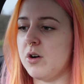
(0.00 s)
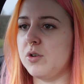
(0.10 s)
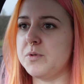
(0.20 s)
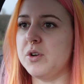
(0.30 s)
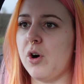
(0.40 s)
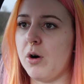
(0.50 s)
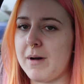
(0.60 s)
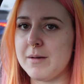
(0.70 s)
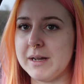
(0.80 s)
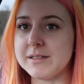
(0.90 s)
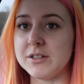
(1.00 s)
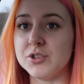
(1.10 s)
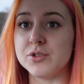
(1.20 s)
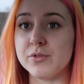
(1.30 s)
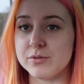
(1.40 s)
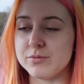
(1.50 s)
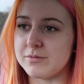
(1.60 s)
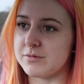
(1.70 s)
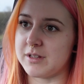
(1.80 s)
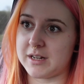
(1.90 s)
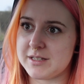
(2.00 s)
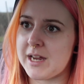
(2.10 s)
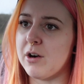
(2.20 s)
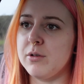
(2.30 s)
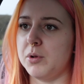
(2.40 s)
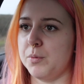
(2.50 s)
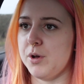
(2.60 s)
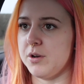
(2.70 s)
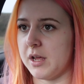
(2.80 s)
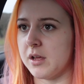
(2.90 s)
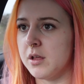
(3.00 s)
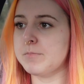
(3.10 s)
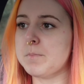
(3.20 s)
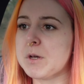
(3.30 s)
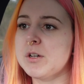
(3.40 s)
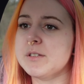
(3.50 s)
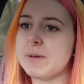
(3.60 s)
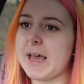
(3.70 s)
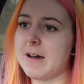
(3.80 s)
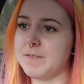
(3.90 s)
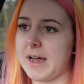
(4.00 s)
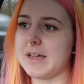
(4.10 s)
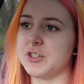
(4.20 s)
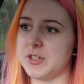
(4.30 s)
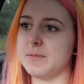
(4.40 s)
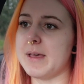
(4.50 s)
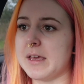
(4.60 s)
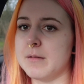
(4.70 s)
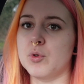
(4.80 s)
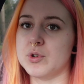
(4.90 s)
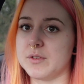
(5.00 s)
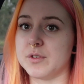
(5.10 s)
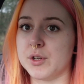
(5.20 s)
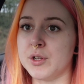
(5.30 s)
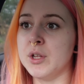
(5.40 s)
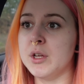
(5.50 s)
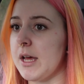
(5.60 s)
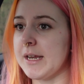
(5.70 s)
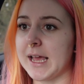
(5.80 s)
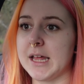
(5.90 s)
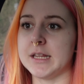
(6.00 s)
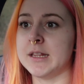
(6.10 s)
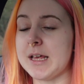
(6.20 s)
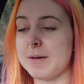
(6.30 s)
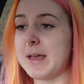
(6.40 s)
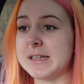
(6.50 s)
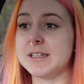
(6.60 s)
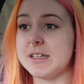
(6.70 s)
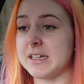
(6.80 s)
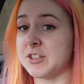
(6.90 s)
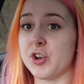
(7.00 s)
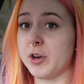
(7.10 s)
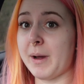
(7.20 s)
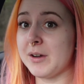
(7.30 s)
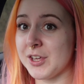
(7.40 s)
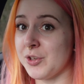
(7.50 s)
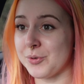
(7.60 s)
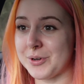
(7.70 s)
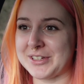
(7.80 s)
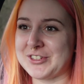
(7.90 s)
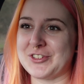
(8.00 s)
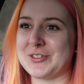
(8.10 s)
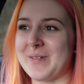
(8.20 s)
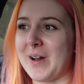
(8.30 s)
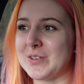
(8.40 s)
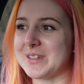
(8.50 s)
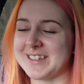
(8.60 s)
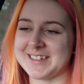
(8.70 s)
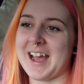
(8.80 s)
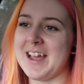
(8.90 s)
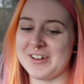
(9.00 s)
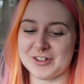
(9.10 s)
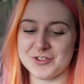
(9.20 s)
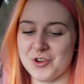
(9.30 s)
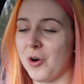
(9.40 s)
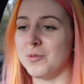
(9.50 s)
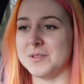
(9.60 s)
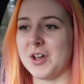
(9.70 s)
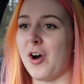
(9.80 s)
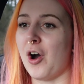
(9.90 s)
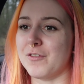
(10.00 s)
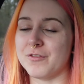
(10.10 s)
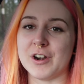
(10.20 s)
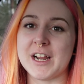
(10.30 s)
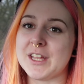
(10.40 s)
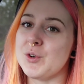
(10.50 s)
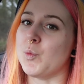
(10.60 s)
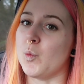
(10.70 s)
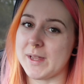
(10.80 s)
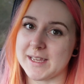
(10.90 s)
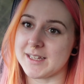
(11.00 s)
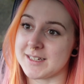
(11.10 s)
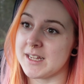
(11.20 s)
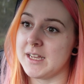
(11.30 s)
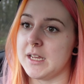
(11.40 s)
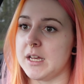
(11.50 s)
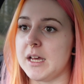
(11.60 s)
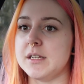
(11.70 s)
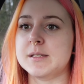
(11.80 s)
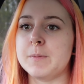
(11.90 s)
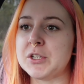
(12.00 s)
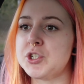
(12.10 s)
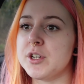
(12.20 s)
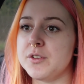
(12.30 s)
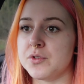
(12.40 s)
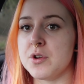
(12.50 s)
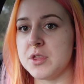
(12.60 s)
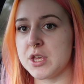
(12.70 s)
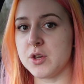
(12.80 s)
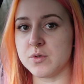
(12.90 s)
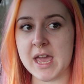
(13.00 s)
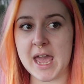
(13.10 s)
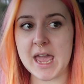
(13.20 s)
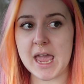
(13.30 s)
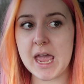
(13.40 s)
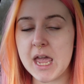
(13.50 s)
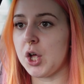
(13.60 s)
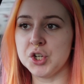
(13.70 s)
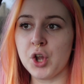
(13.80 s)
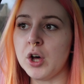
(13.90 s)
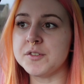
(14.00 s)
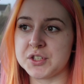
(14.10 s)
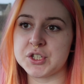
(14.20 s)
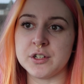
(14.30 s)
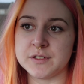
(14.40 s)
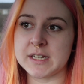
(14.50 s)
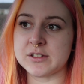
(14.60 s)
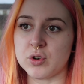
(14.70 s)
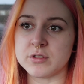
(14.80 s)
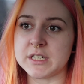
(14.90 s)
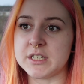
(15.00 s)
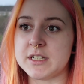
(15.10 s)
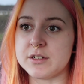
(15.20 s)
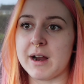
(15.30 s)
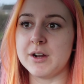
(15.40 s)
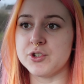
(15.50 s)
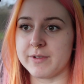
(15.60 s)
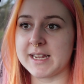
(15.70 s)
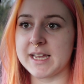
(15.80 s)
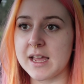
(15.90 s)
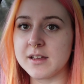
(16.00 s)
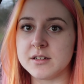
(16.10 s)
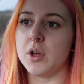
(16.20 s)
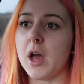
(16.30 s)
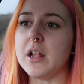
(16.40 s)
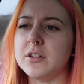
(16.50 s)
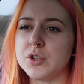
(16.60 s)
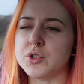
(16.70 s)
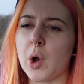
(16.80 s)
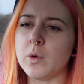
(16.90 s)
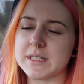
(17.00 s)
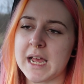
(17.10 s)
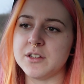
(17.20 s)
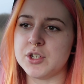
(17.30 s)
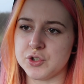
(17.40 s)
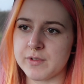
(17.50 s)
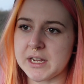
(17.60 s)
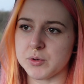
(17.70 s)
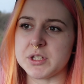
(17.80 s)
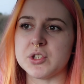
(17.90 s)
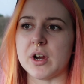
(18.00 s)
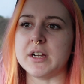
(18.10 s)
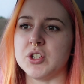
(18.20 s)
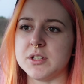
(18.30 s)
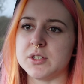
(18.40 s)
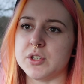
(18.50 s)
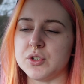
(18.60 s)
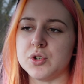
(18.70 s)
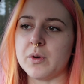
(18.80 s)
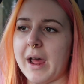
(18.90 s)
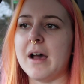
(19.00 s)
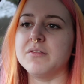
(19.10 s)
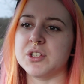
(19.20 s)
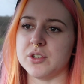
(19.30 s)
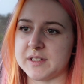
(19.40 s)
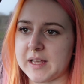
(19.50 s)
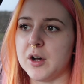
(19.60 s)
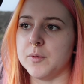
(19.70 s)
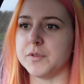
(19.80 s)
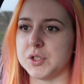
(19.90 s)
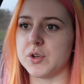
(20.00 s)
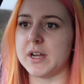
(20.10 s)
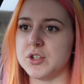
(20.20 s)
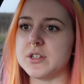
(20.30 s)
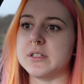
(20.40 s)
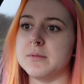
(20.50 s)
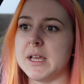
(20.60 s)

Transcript: And I hope you got my message through that terrible wording. But because we have that, it does make it more difficult. And again, that makes it, it's not about you, it's just about societal norms are freaking weird. And especially if you're in the UK, a lot of stuff is oriented around drinking and you don't tend to drink with strangers, so you don't have stuff set up for strangers to